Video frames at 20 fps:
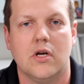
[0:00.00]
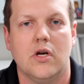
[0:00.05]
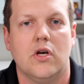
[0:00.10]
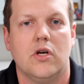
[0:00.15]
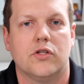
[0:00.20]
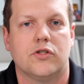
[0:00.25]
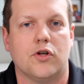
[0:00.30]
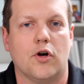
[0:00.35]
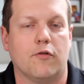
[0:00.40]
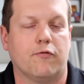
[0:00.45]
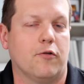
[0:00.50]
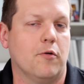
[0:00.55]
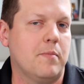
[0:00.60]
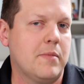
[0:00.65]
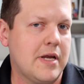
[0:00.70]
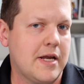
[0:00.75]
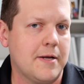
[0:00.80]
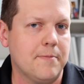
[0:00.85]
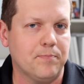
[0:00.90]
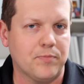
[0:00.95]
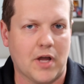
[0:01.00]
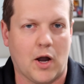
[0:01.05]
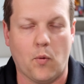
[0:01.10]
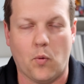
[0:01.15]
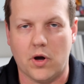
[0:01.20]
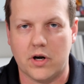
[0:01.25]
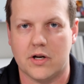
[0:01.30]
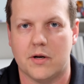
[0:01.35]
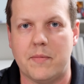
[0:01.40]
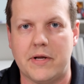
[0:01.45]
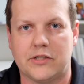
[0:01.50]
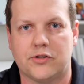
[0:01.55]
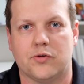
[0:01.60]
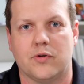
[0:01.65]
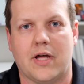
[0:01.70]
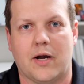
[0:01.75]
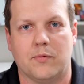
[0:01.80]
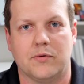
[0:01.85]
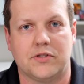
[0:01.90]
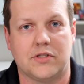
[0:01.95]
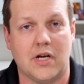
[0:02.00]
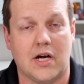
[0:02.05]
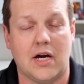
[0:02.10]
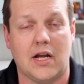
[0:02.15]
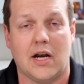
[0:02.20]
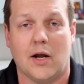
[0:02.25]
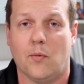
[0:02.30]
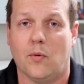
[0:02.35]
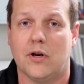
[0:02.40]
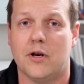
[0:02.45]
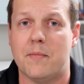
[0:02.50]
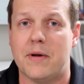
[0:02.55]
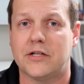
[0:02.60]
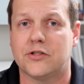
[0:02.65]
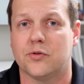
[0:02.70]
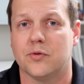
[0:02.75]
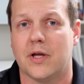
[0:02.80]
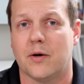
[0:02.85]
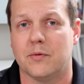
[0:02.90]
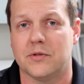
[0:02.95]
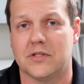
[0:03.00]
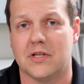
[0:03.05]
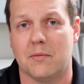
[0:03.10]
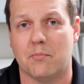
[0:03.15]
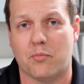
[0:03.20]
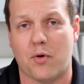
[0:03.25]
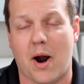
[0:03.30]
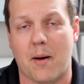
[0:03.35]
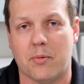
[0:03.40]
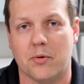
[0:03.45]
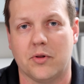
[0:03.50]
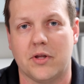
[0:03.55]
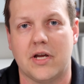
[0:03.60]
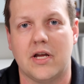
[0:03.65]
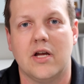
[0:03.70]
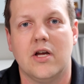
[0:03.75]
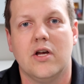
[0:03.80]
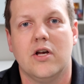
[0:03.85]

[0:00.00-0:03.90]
So for me, I wanted to make sure that was done. I wanted to make sure that was done properly.